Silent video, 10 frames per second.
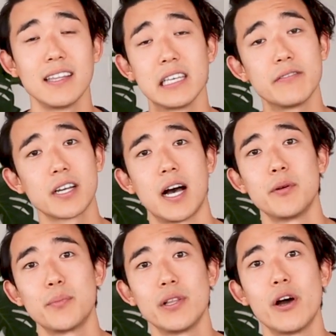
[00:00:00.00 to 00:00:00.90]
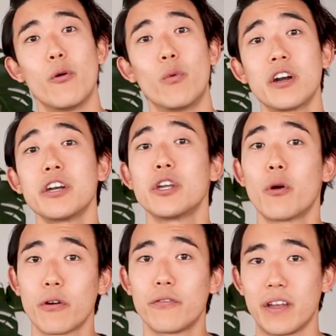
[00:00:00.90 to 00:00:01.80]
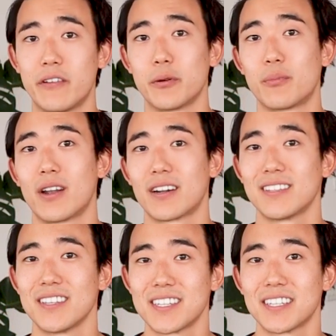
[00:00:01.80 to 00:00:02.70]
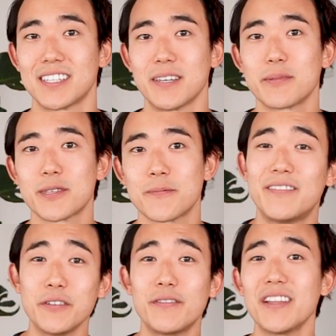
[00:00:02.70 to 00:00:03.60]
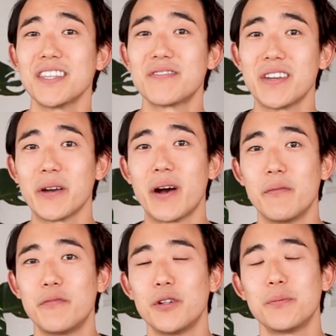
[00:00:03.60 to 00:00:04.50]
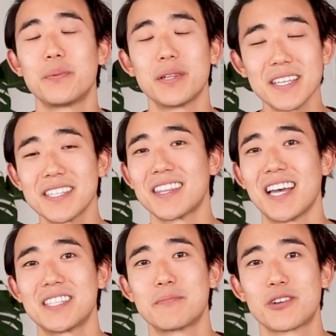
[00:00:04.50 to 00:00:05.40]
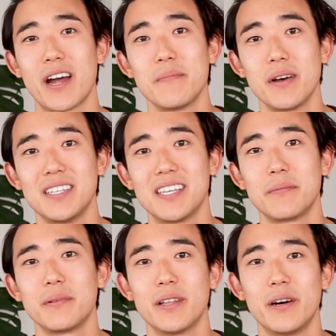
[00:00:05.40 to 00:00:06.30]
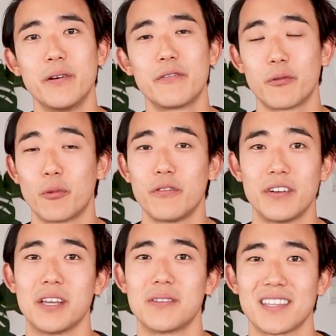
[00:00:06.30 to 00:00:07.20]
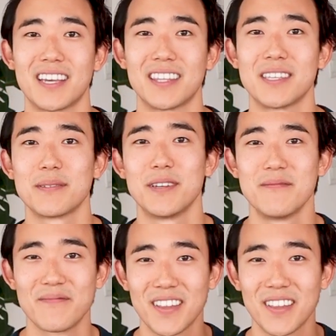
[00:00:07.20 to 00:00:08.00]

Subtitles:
And leave a comment below, what are your favorite product listing tips? If you found this video helpful, please hit that subscribe button down below for more videos like this one.